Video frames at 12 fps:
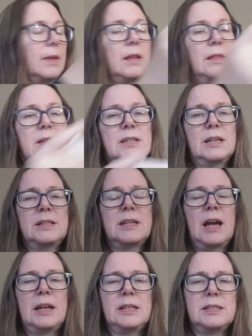unless I
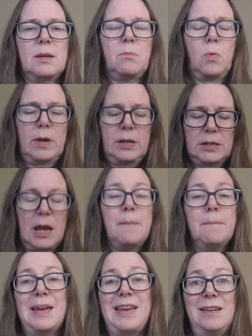decide at some point I
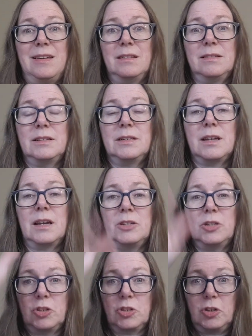may decide
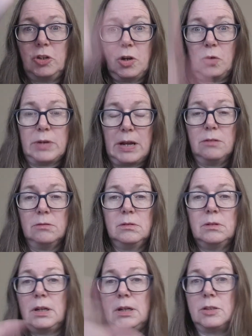to just go
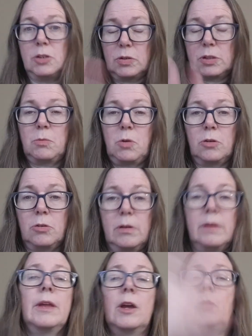down, do some cardinal,
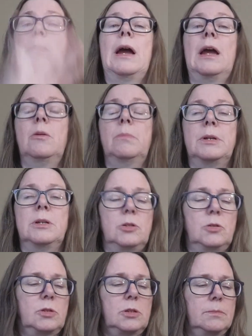and then go back up and
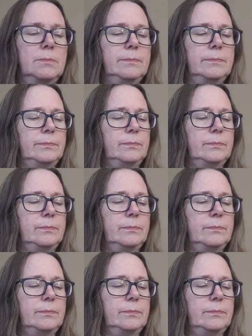do some